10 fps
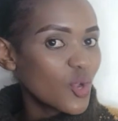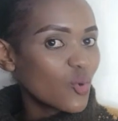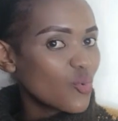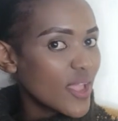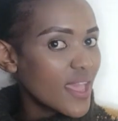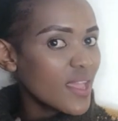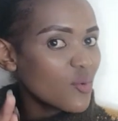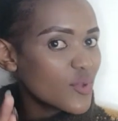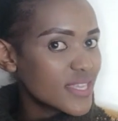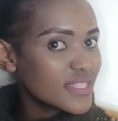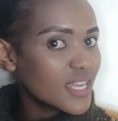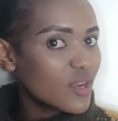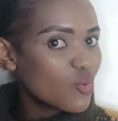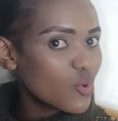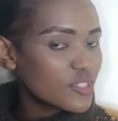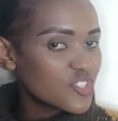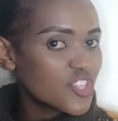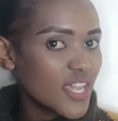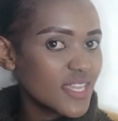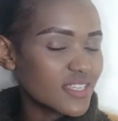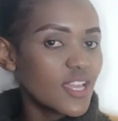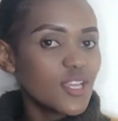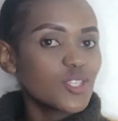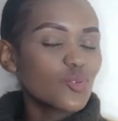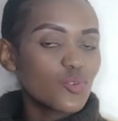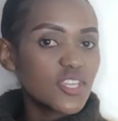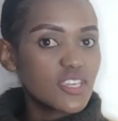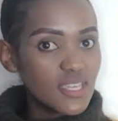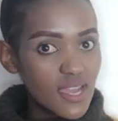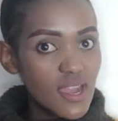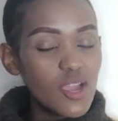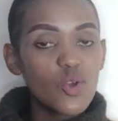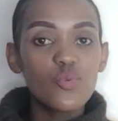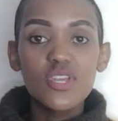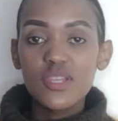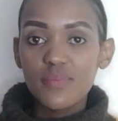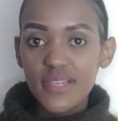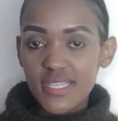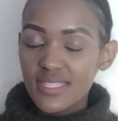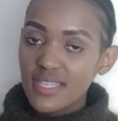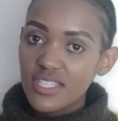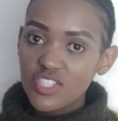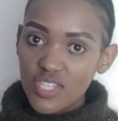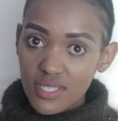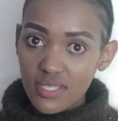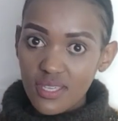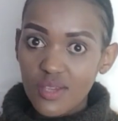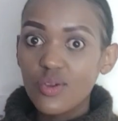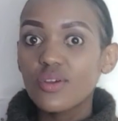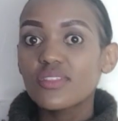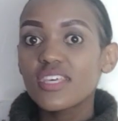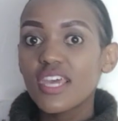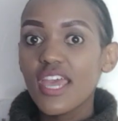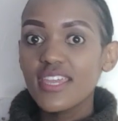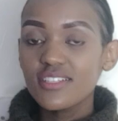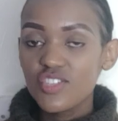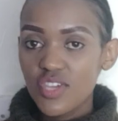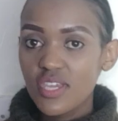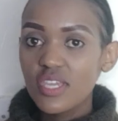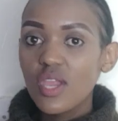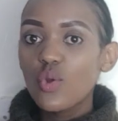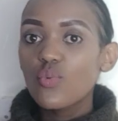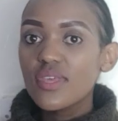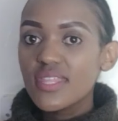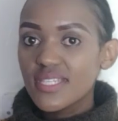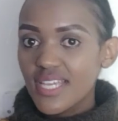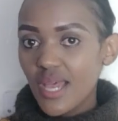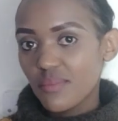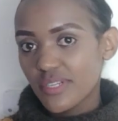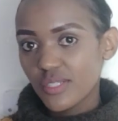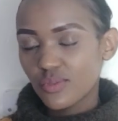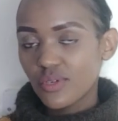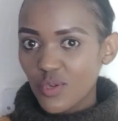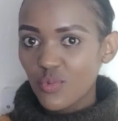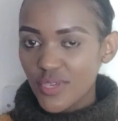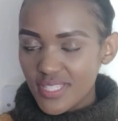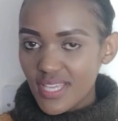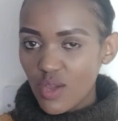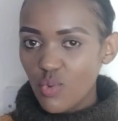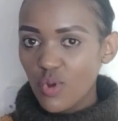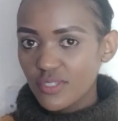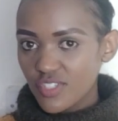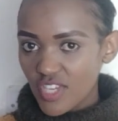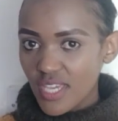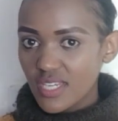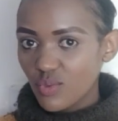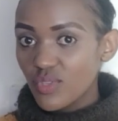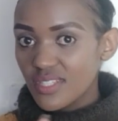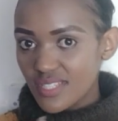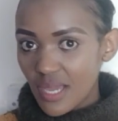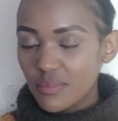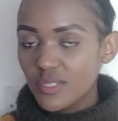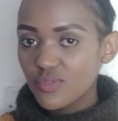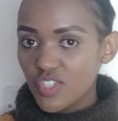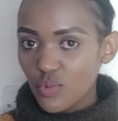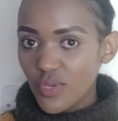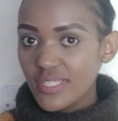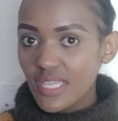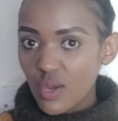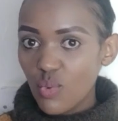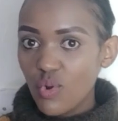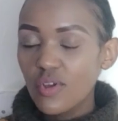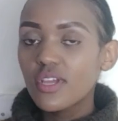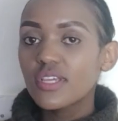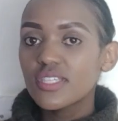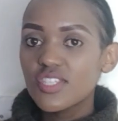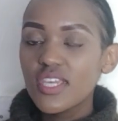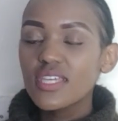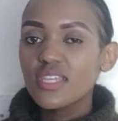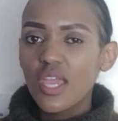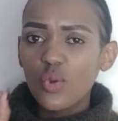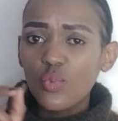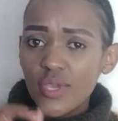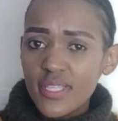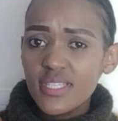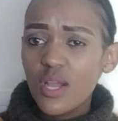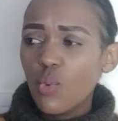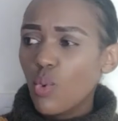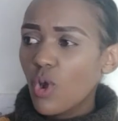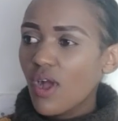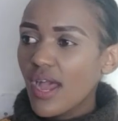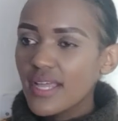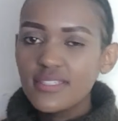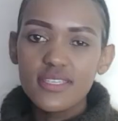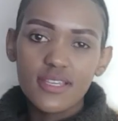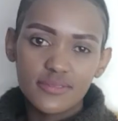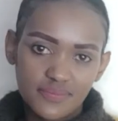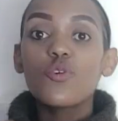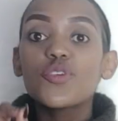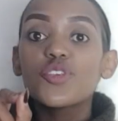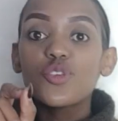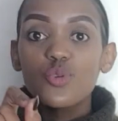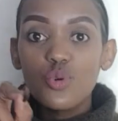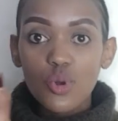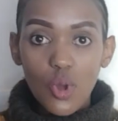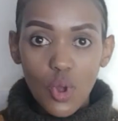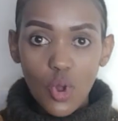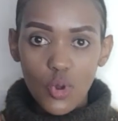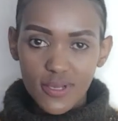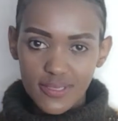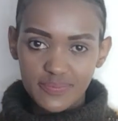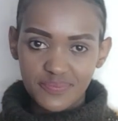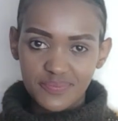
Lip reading: Where wetagwo Jerry? So here we replace the NJ with W. Wetagwo Jerry with W. Wetagwo Jerry. Wetagwo atia. For you all.